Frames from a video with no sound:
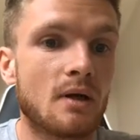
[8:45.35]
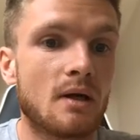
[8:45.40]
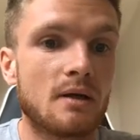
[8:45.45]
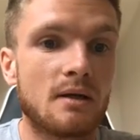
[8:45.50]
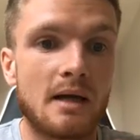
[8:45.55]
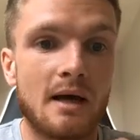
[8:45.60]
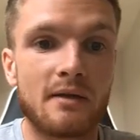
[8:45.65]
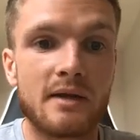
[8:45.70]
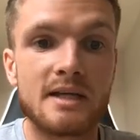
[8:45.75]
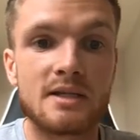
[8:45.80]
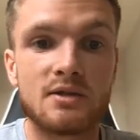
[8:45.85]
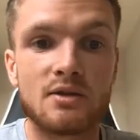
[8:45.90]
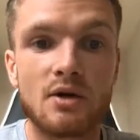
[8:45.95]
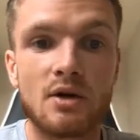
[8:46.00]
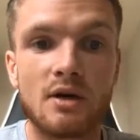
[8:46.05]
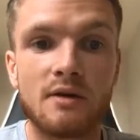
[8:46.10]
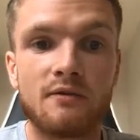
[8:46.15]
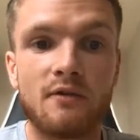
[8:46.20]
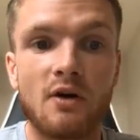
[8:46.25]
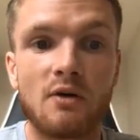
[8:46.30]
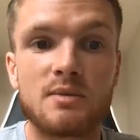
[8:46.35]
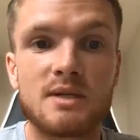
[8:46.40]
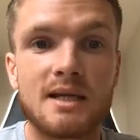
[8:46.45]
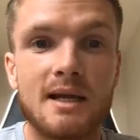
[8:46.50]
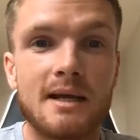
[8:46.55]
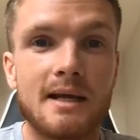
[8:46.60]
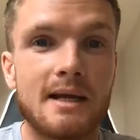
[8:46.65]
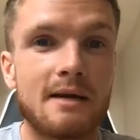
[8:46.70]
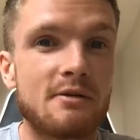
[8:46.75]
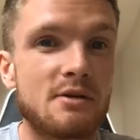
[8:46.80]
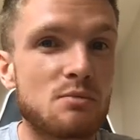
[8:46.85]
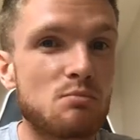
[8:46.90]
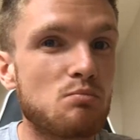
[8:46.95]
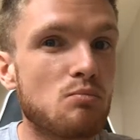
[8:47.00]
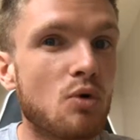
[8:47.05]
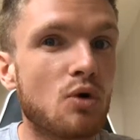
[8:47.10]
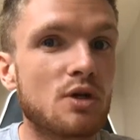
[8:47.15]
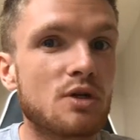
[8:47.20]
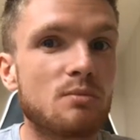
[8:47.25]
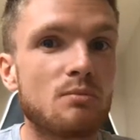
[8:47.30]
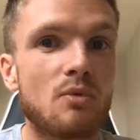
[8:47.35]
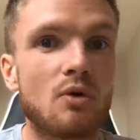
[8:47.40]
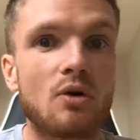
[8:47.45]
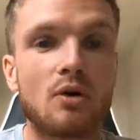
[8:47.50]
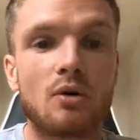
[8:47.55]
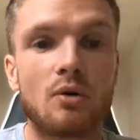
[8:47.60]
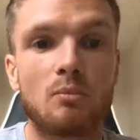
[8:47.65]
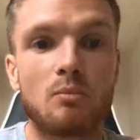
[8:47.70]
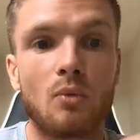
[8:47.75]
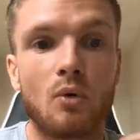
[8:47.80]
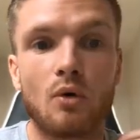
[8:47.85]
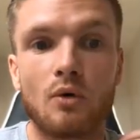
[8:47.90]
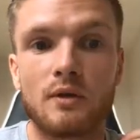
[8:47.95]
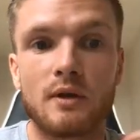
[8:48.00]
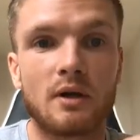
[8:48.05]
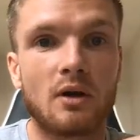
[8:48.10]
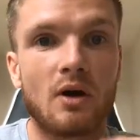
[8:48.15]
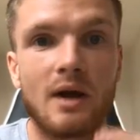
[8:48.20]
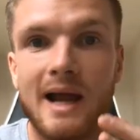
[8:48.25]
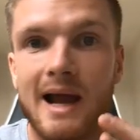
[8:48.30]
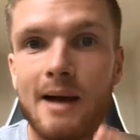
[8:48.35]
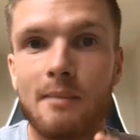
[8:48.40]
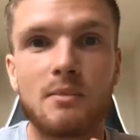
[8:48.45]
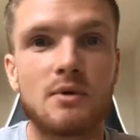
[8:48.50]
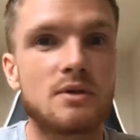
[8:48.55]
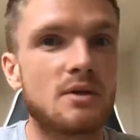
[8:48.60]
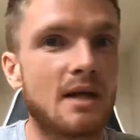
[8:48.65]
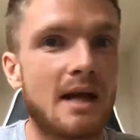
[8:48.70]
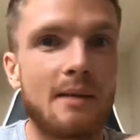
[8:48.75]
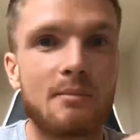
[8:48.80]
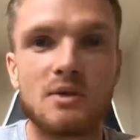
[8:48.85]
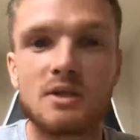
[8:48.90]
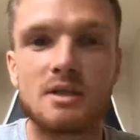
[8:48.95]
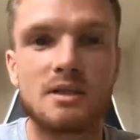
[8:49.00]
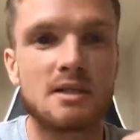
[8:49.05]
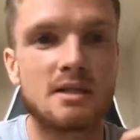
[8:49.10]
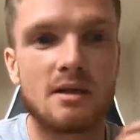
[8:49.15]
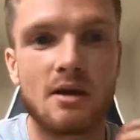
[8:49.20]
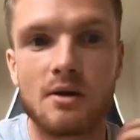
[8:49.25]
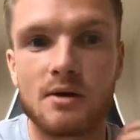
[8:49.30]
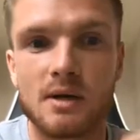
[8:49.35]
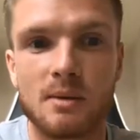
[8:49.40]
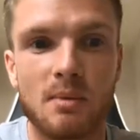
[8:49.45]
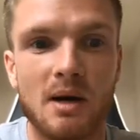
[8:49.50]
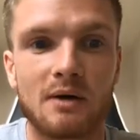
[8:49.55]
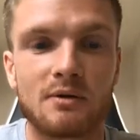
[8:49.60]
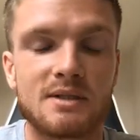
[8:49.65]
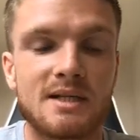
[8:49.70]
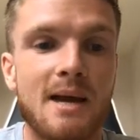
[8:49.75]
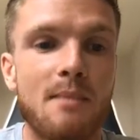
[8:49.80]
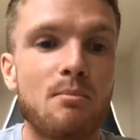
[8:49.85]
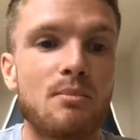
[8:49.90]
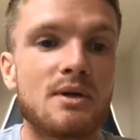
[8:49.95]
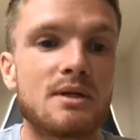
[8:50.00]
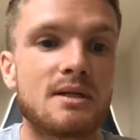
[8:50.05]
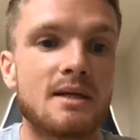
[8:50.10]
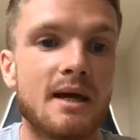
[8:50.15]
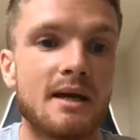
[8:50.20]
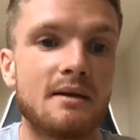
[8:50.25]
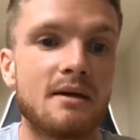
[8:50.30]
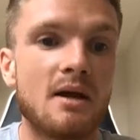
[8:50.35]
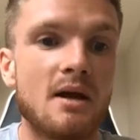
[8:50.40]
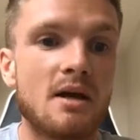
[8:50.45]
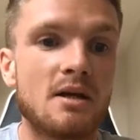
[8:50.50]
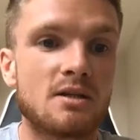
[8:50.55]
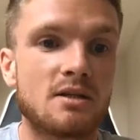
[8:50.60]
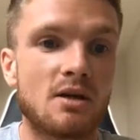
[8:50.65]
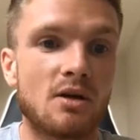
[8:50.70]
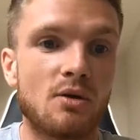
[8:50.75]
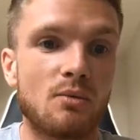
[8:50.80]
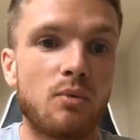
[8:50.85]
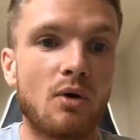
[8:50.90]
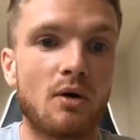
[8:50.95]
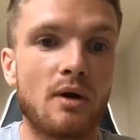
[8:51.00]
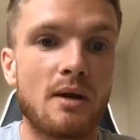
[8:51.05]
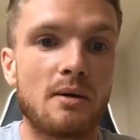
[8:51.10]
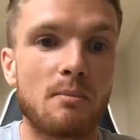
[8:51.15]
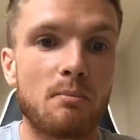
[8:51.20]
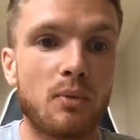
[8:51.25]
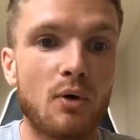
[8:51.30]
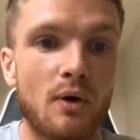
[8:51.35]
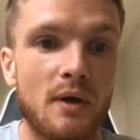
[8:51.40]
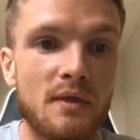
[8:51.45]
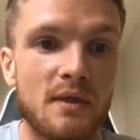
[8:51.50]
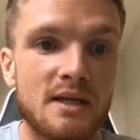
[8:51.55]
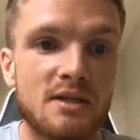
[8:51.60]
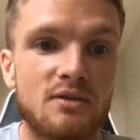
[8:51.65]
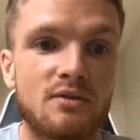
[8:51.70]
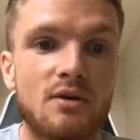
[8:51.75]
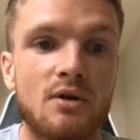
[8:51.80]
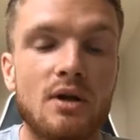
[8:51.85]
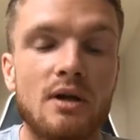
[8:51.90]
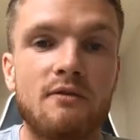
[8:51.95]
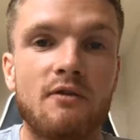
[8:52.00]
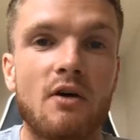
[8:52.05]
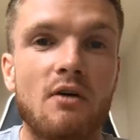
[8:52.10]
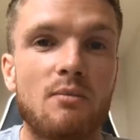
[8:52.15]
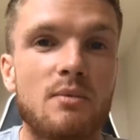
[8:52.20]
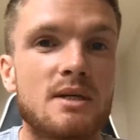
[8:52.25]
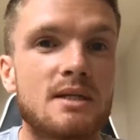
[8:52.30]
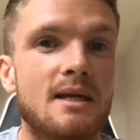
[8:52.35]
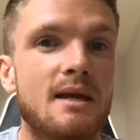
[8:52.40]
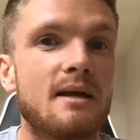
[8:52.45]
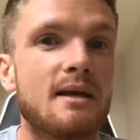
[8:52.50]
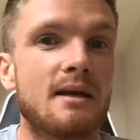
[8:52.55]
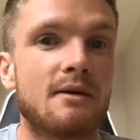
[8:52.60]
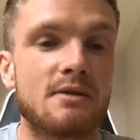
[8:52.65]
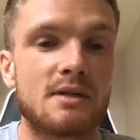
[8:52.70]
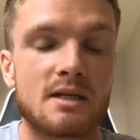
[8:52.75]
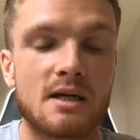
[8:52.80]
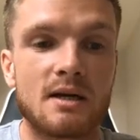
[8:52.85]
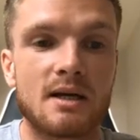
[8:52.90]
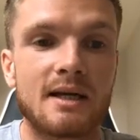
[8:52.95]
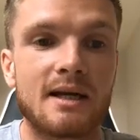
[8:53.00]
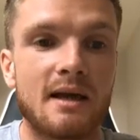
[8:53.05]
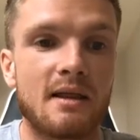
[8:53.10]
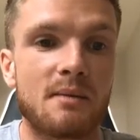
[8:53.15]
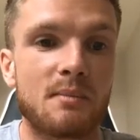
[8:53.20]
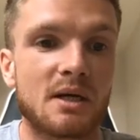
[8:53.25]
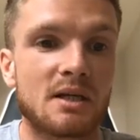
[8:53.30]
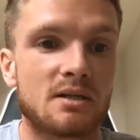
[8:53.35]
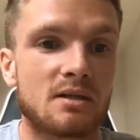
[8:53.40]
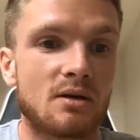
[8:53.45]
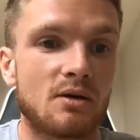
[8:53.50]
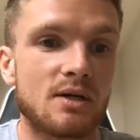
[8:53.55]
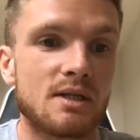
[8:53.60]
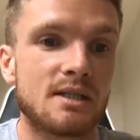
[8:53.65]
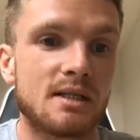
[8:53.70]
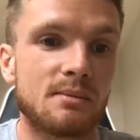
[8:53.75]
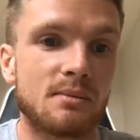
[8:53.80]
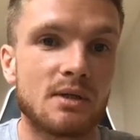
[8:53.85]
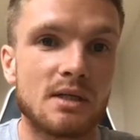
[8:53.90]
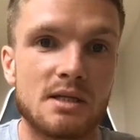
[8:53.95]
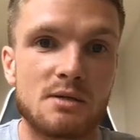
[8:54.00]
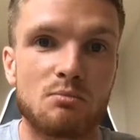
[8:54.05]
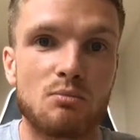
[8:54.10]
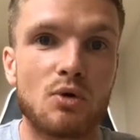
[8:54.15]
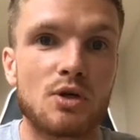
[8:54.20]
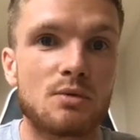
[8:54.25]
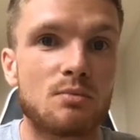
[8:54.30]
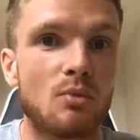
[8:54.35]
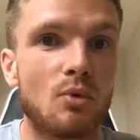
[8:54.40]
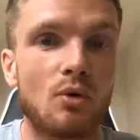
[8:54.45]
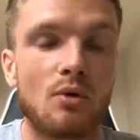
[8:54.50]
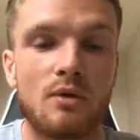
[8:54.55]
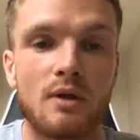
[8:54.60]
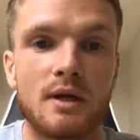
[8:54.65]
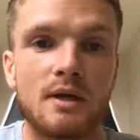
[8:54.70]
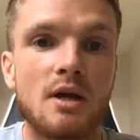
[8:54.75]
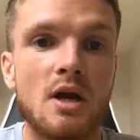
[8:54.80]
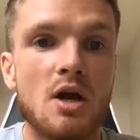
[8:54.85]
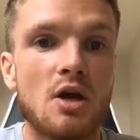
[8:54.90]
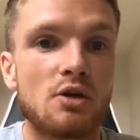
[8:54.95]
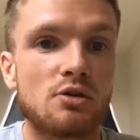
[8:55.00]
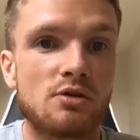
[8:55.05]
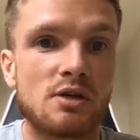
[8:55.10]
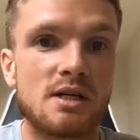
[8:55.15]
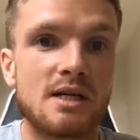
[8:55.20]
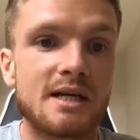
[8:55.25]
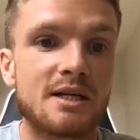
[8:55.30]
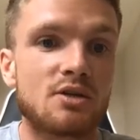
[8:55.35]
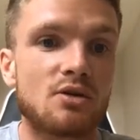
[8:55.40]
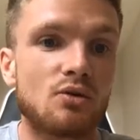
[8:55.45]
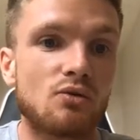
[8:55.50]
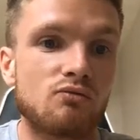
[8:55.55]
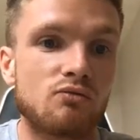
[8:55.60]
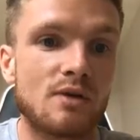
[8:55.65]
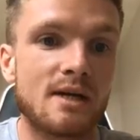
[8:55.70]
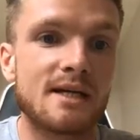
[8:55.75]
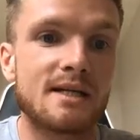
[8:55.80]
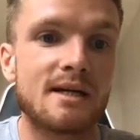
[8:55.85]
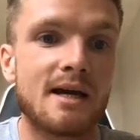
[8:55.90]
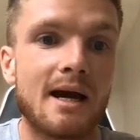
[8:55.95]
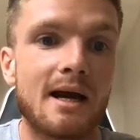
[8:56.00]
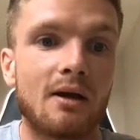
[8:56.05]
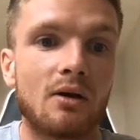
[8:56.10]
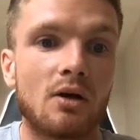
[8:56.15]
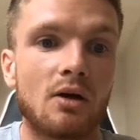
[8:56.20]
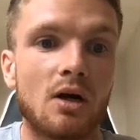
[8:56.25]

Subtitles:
Now this 35% here is much more than like Amazon. Amazon's only about 10%. So by putting this 35% here, it's going to get them excited because it's much more than traditional retail